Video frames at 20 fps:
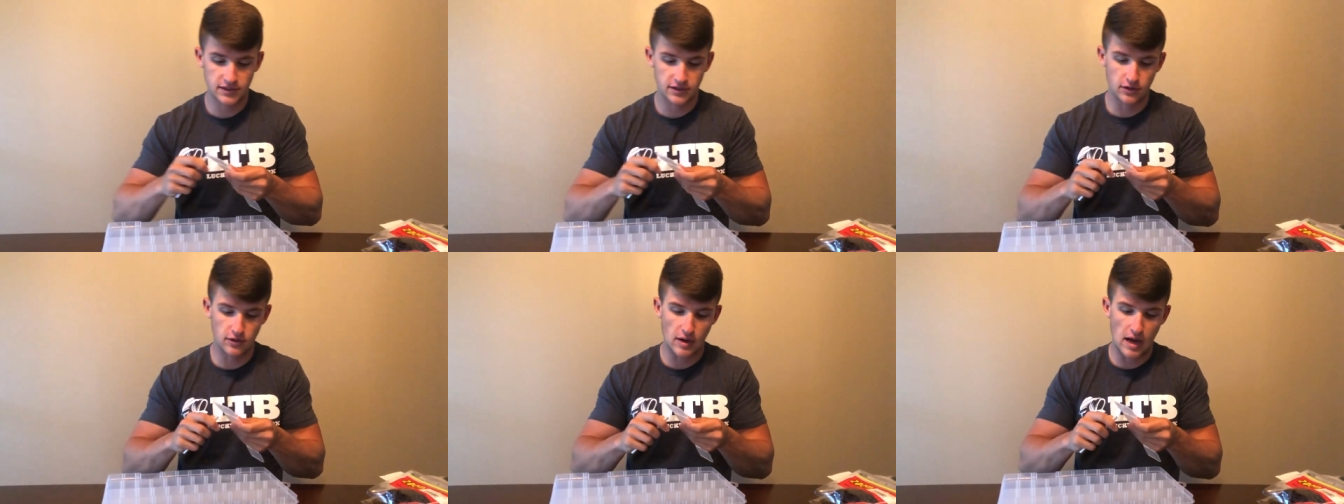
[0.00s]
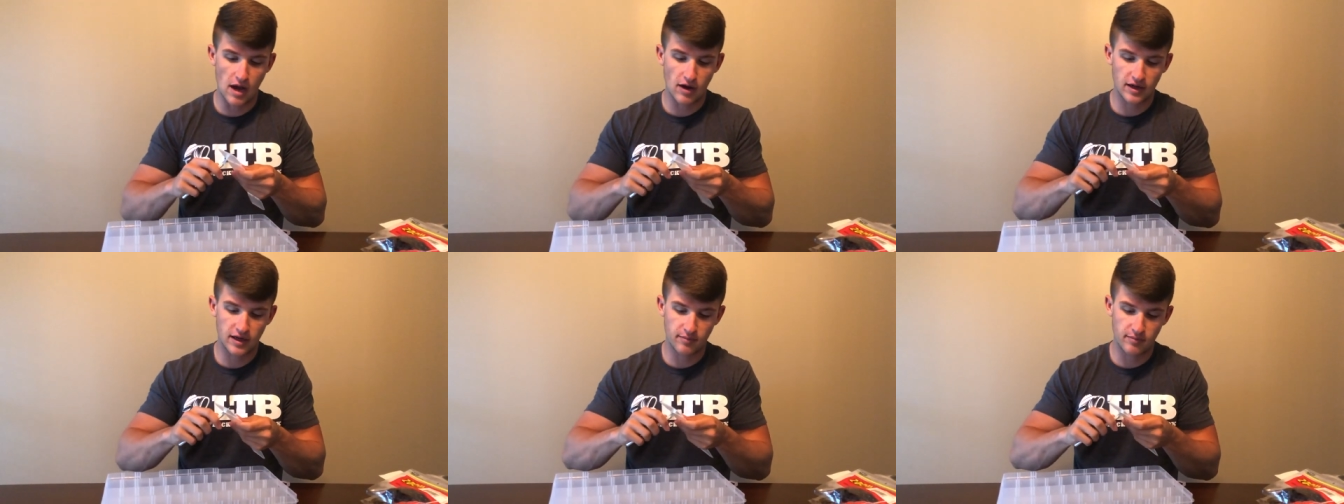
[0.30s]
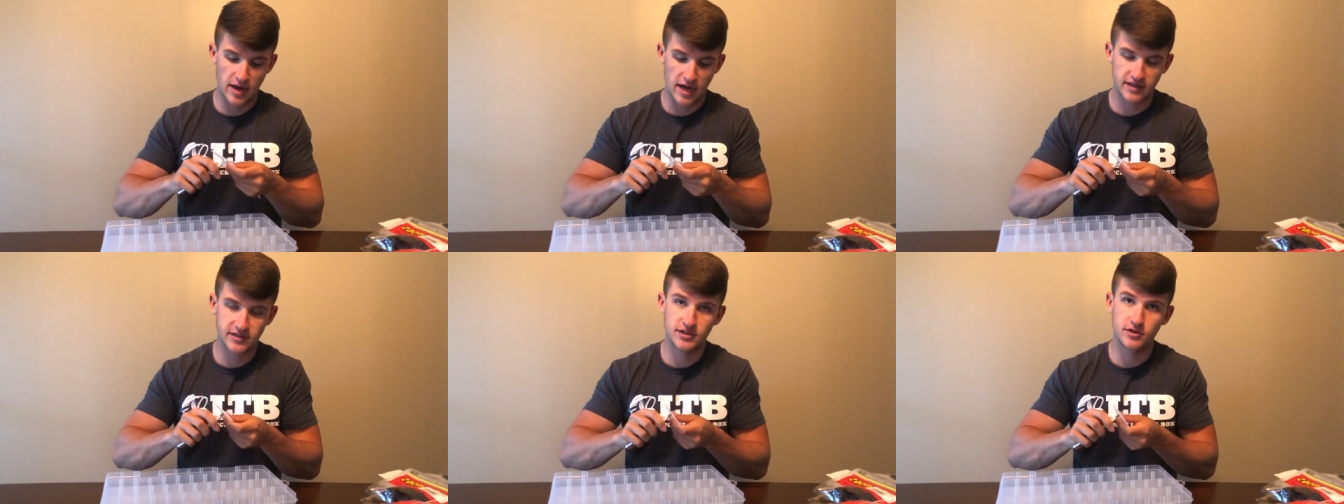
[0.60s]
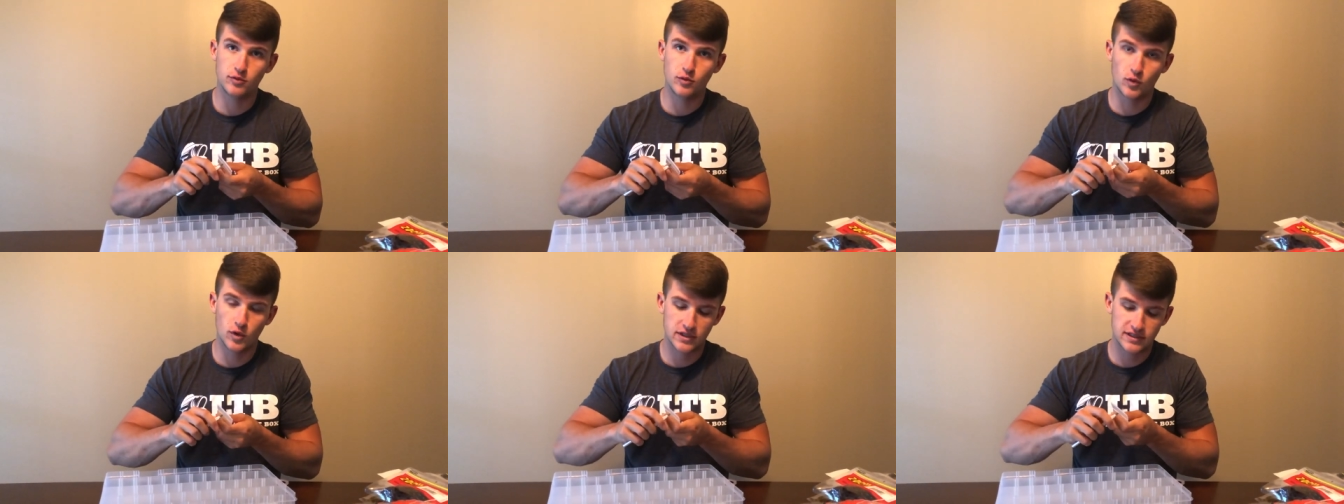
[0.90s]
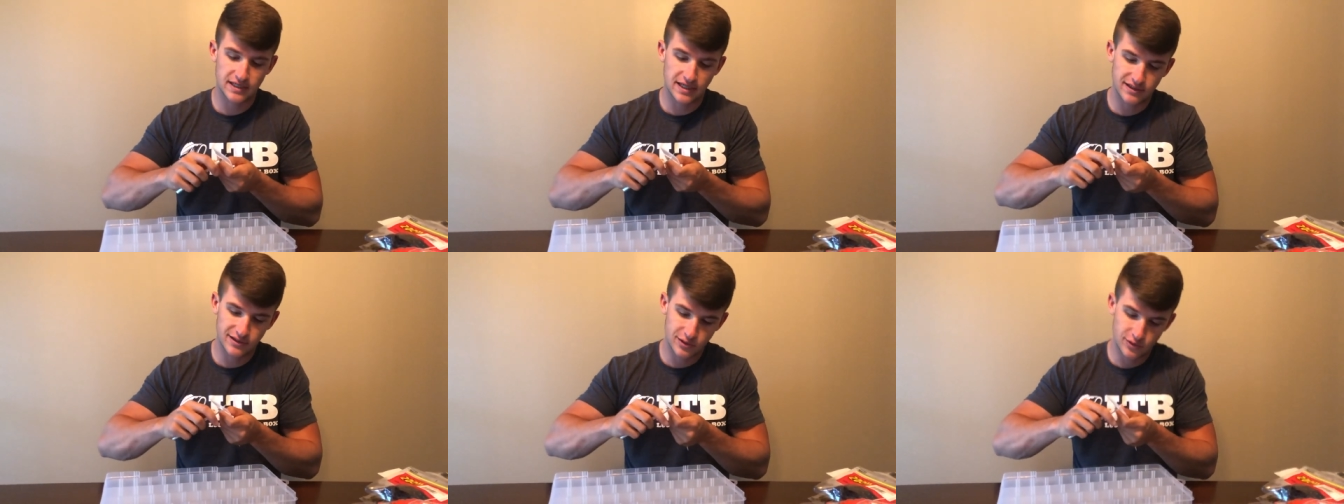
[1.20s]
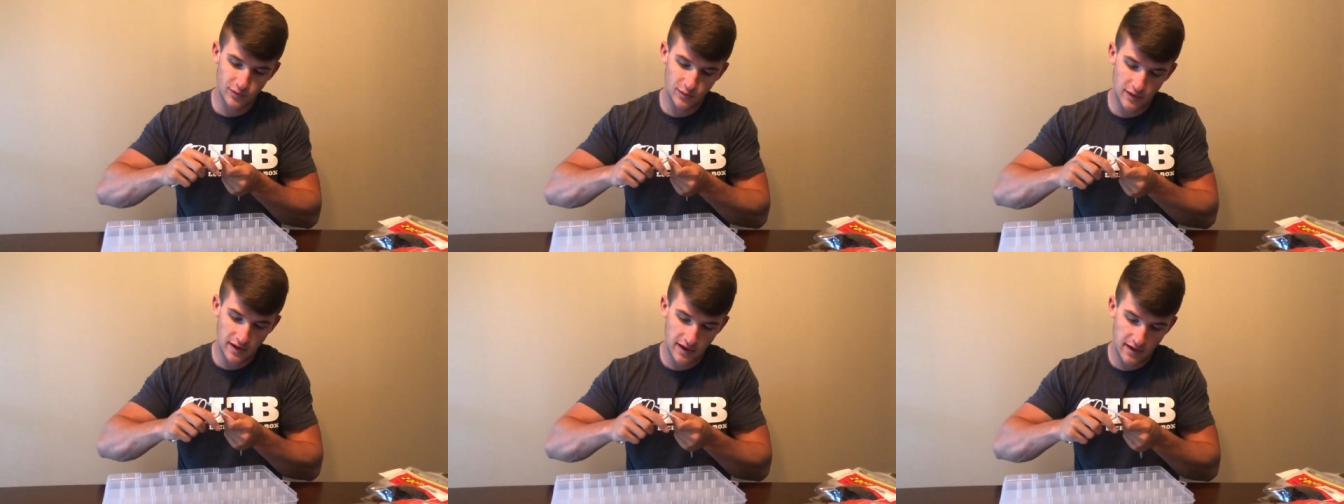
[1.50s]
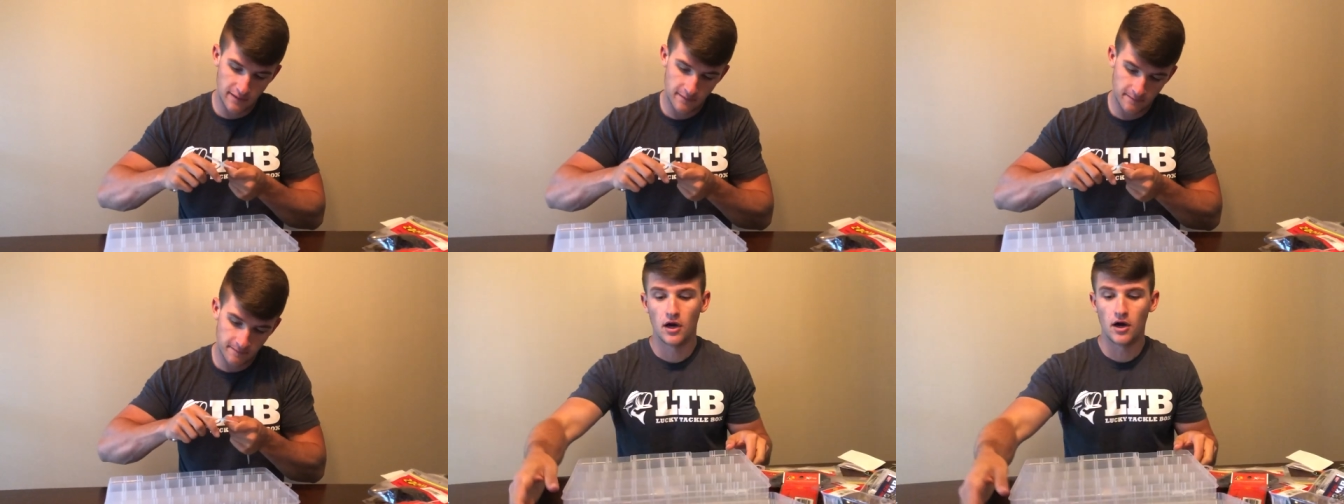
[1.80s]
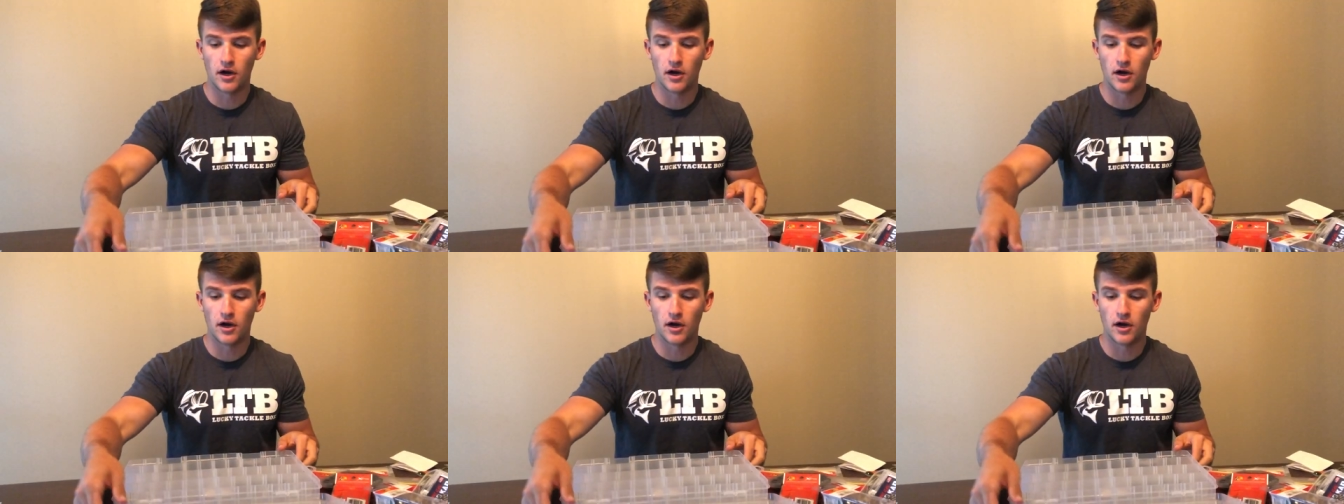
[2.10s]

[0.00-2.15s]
So I'll get back to you once I do that.